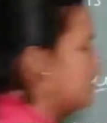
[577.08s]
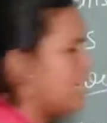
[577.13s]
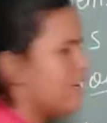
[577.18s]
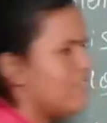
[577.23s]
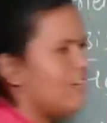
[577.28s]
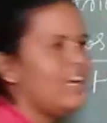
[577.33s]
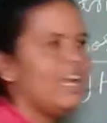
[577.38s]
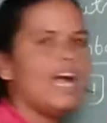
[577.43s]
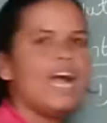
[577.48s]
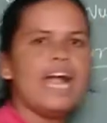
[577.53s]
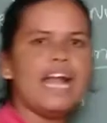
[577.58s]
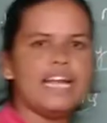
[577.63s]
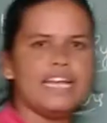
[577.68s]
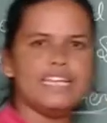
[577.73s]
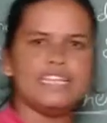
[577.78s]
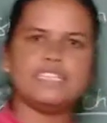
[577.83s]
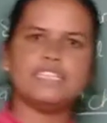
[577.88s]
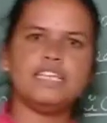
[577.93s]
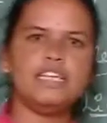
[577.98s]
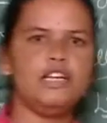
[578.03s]
They were
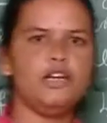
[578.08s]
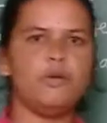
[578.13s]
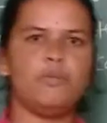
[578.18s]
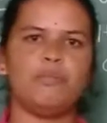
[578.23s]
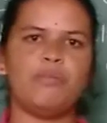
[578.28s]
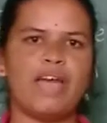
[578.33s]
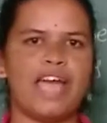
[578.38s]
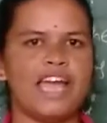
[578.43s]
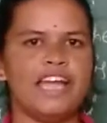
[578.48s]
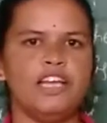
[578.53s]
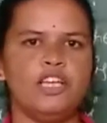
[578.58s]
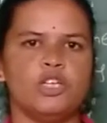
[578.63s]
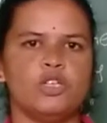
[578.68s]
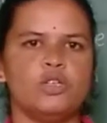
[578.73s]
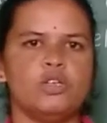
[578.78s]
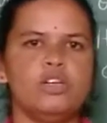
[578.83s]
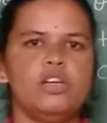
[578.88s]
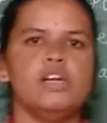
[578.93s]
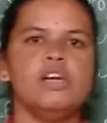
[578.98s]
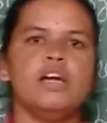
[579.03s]
adding the
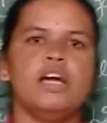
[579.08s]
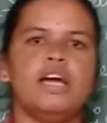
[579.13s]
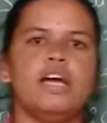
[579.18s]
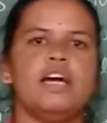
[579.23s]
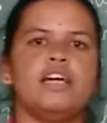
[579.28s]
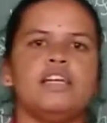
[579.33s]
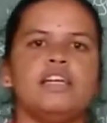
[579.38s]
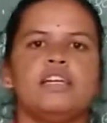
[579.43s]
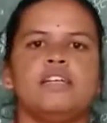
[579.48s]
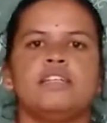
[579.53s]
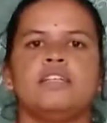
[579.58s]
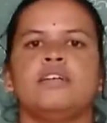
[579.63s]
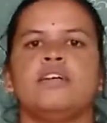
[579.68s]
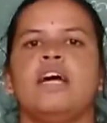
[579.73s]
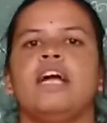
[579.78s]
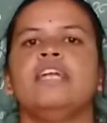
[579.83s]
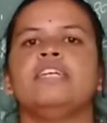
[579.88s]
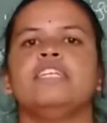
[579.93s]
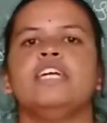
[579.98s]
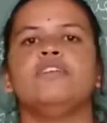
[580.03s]
manure
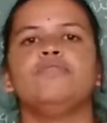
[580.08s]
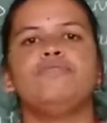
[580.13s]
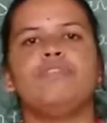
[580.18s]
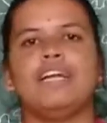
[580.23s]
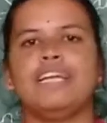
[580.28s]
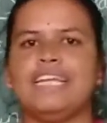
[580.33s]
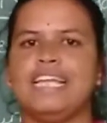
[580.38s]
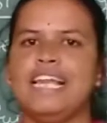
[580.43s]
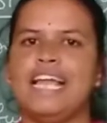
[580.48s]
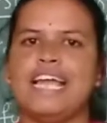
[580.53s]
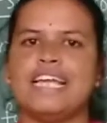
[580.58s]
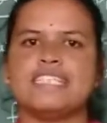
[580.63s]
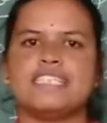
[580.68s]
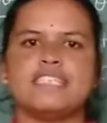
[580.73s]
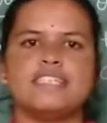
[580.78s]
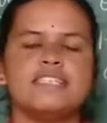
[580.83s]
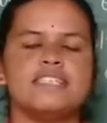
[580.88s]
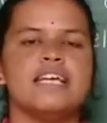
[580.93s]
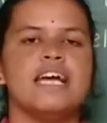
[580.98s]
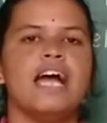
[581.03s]
and then
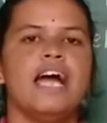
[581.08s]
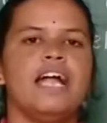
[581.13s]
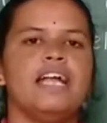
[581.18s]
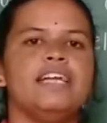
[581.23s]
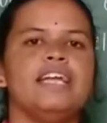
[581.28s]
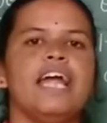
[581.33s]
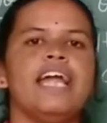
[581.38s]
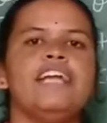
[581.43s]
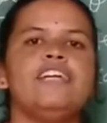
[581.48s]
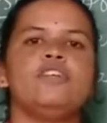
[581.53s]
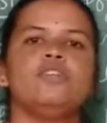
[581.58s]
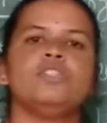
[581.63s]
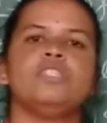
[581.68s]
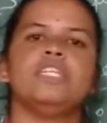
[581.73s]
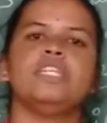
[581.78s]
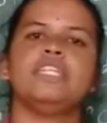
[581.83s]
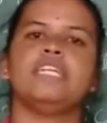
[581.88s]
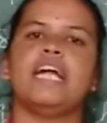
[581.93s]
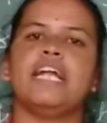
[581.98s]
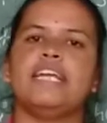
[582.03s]
fertilizers, and
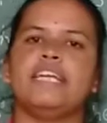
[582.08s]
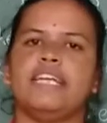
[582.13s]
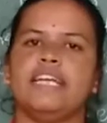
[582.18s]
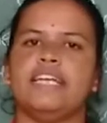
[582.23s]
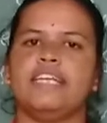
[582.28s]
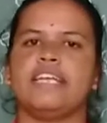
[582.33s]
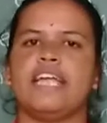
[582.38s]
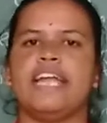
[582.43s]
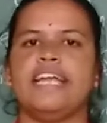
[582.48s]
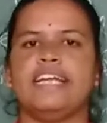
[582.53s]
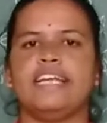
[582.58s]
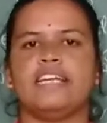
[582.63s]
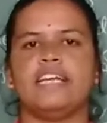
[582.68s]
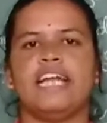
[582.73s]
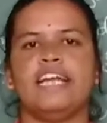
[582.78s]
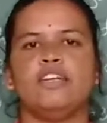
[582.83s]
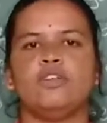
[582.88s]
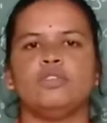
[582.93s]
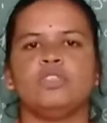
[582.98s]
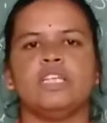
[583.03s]

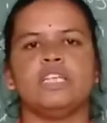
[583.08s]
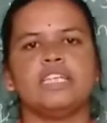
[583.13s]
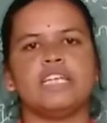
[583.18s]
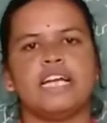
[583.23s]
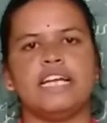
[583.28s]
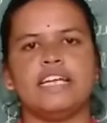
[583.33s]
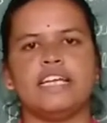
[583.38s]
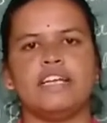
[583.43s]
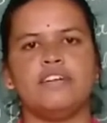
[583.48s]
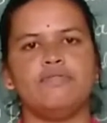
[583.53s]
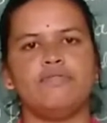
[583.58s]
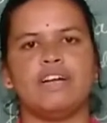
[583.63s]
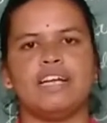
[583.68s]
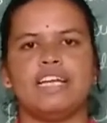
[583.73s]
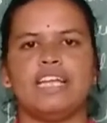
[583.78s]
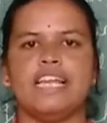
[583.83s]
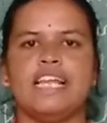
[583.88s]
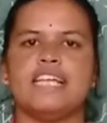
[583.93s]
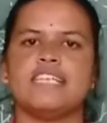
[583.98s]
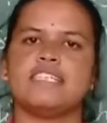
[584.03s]
nitrogen content
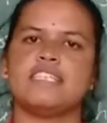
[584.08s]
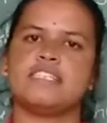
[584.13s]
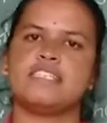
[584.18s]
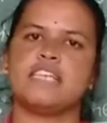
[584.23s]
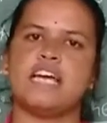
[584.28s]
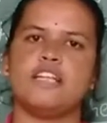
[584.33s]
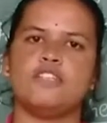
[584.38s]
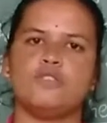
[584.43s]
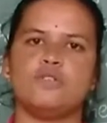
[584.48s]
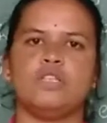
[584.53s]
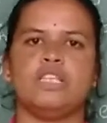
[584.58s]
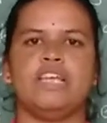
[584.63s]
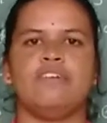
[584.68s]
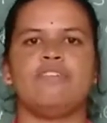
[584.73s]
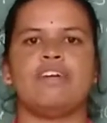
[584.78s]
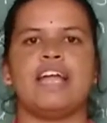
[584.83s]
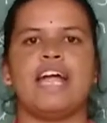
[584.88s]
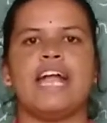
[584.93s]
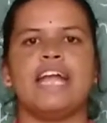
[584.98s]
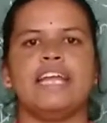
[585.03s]
fertilizers also they
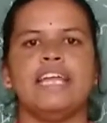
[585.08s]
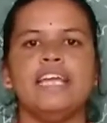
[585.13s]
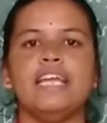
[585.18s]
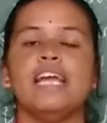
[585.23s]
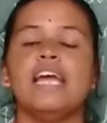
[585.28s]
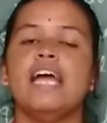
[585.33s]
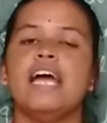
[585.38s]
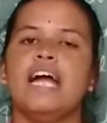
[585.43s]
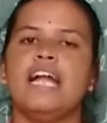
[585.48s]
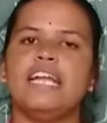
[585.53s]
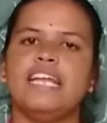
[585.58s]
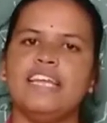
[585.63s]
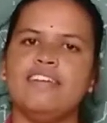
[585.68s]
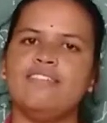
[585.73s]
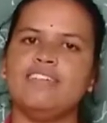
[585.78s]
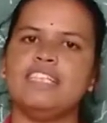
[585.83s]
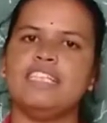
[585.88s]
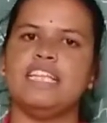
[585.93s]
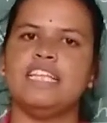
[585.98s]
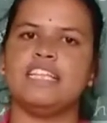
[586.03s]
were adding. And
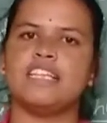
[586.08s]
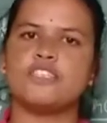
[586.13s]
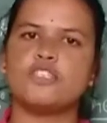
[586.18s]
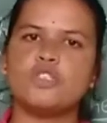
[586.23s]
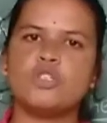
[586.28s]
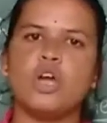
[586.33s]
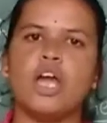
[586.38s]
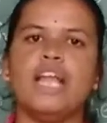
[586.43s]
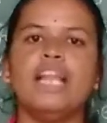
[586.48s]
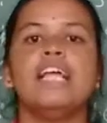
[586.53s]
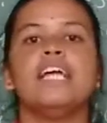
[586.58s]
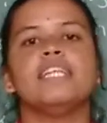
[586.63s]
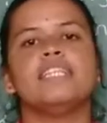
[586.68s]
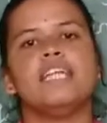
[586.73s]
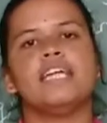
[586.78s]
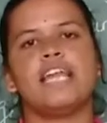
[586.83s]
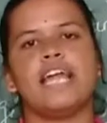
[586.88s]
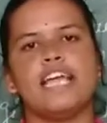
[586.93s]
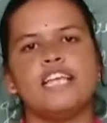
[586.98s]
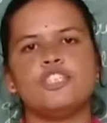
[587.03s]
even in the soil,
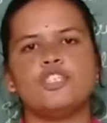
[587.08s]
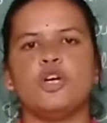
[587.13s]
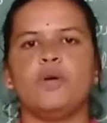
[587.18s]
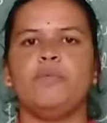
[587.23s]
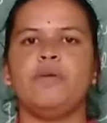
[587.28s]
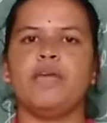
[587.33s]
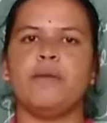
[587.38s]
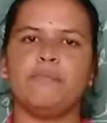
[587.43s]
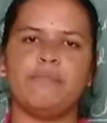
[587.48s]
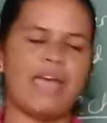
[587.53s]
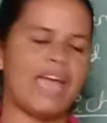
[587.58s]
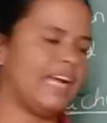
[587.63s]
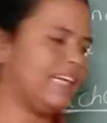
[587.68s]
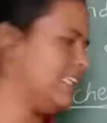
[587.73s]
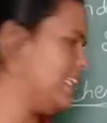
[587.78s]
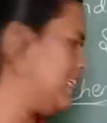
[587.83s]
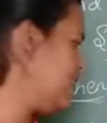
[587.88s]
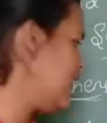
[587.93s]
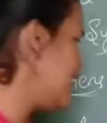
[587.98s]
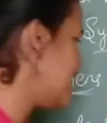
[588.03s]
the rhizobium
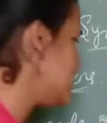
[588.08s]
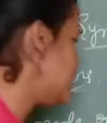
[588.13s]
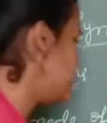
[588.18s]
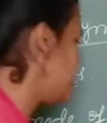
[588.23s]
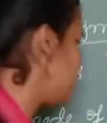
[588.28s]
bacteria is